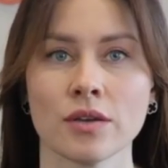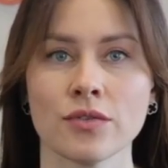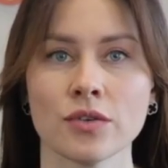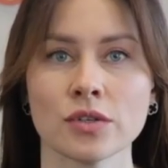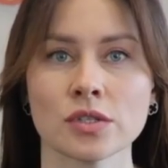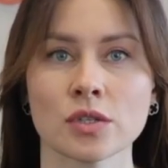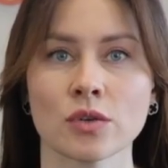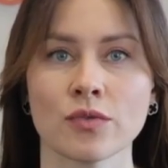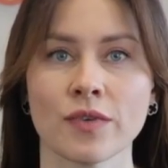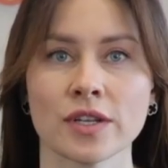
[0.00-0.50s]

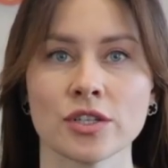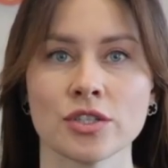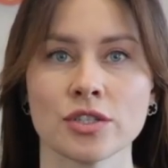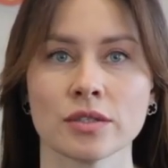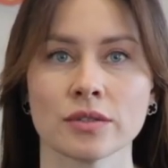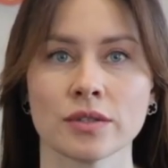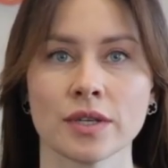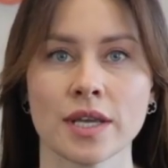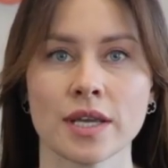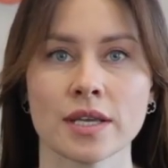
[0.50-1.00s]
First
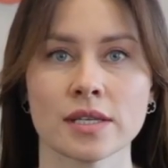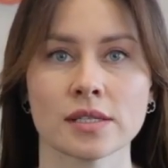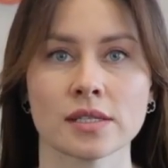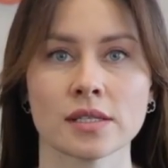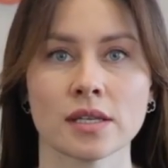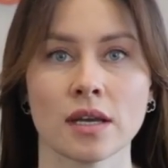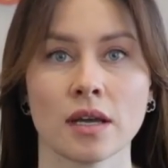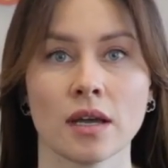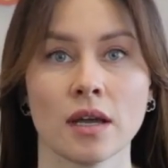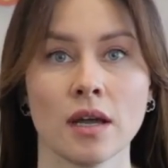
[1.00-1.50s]
question
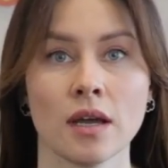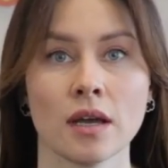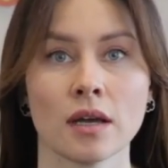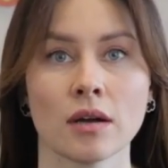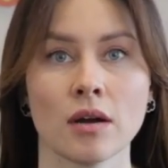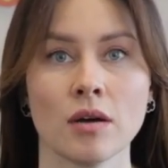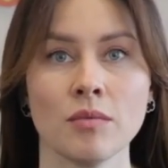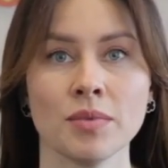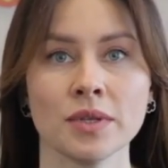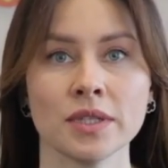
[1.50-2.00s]
is
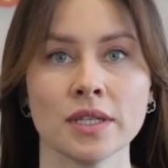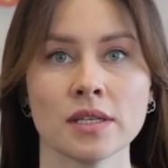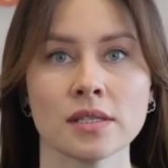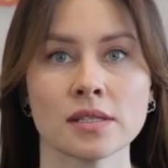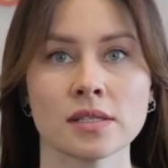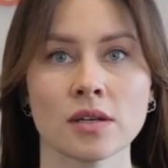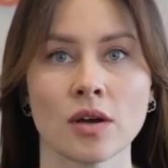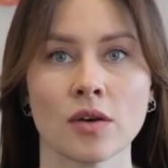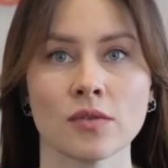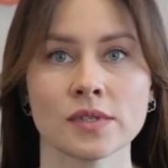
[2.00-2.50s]

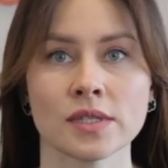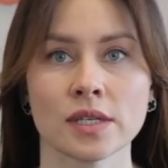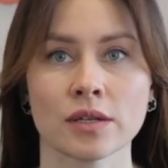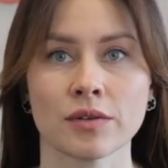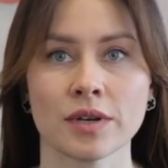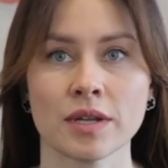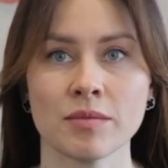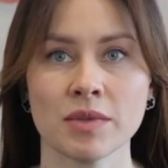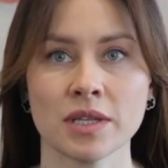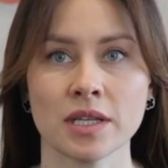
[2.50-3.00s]
components of the
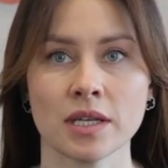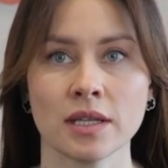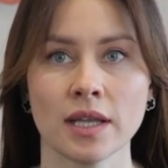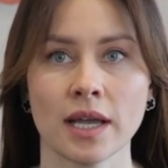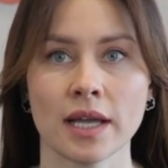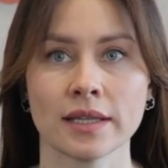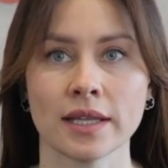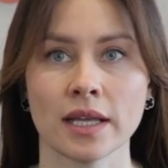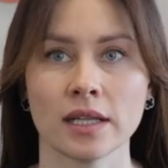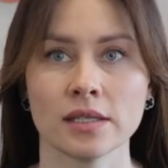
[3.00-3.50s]
criminal
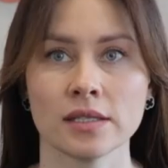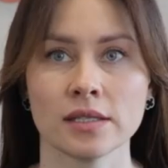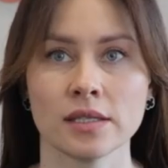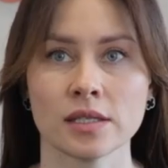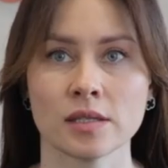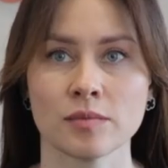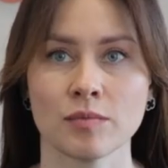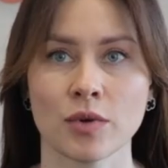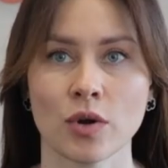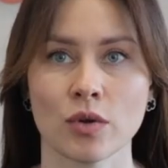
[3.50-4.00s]

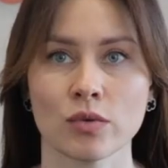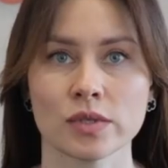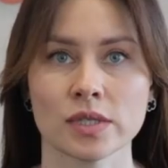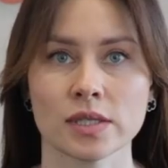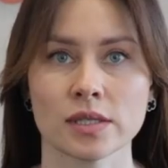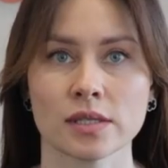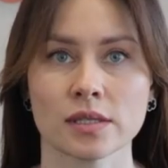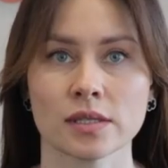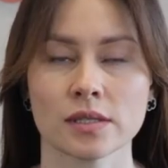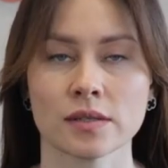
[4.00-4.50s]
analysis
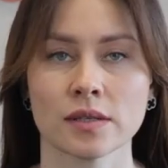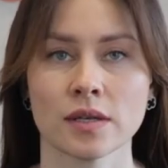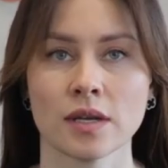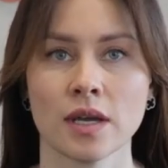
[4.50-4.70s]
process.